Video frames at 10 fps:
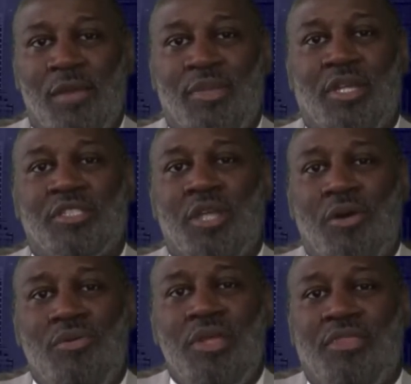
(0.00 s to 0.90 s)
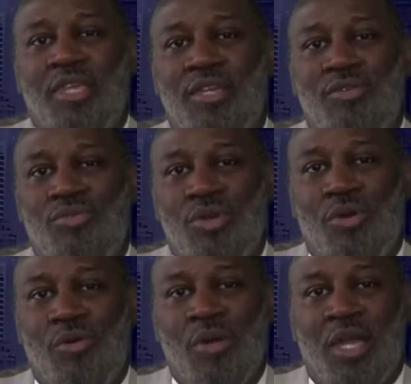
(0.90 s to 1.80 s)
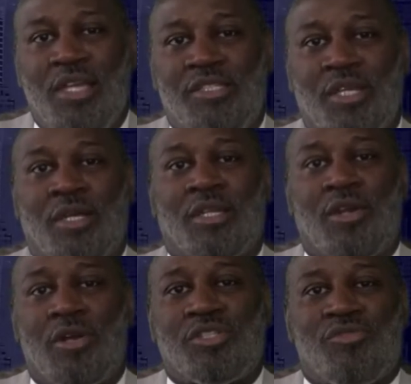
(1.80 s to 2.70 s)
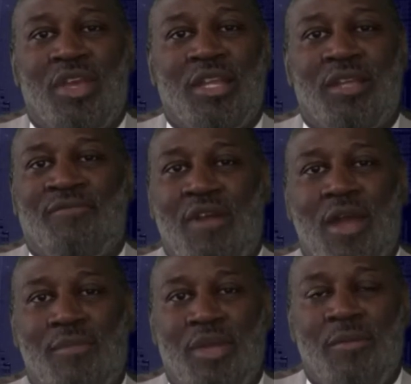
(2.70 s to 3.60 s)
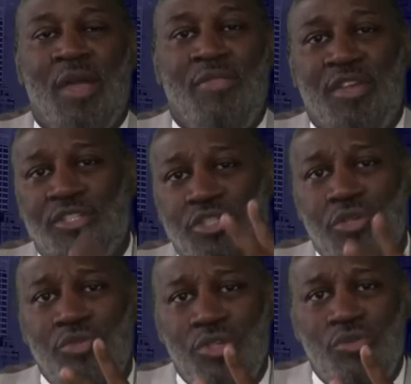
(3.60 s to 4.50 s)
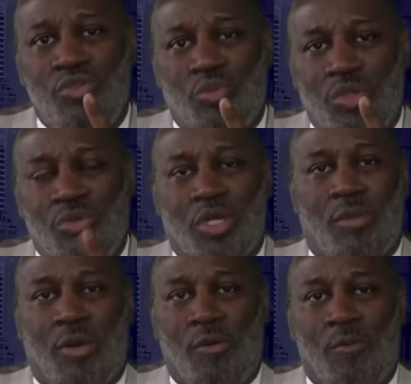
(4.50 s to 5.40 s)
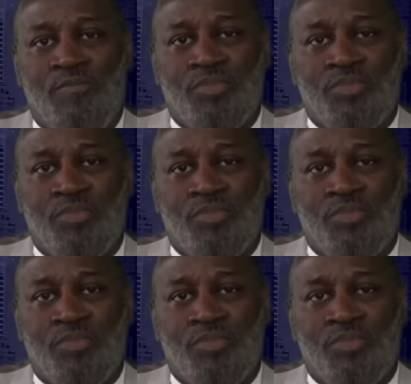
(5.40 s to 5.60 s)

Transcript: Because the only thing you know is an incarcerated environment. There's two yous when you come home.